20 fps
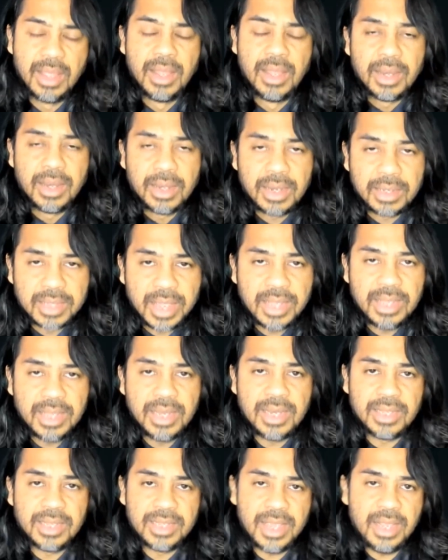the daisy,
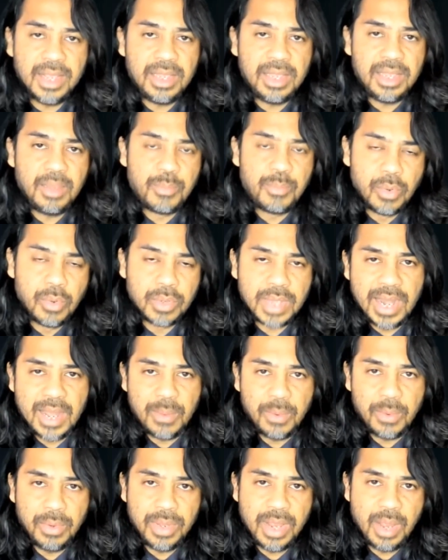the daisy projala,
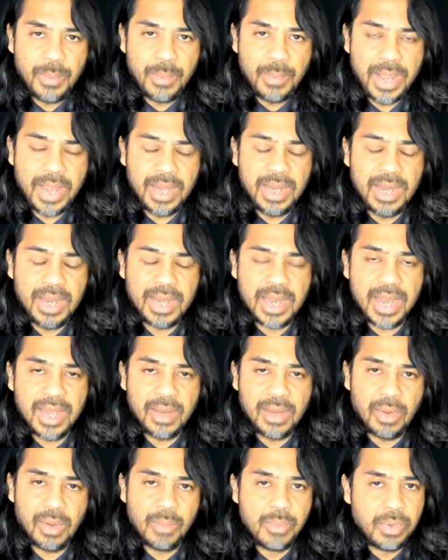who yaba and it had
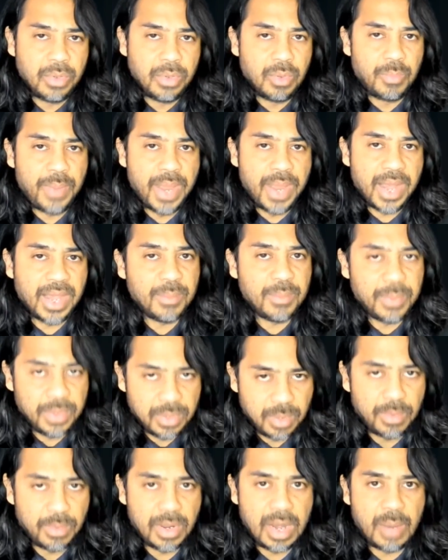you a bit of panty piece
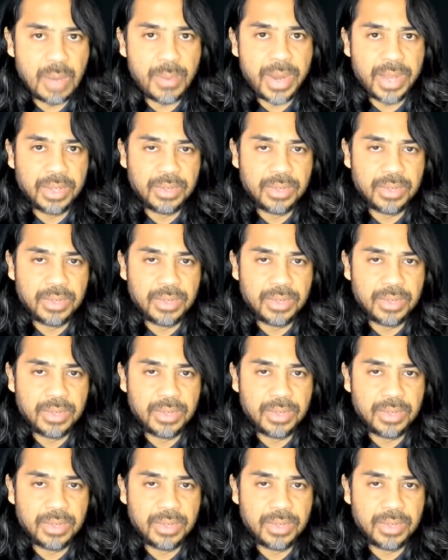of rabbi.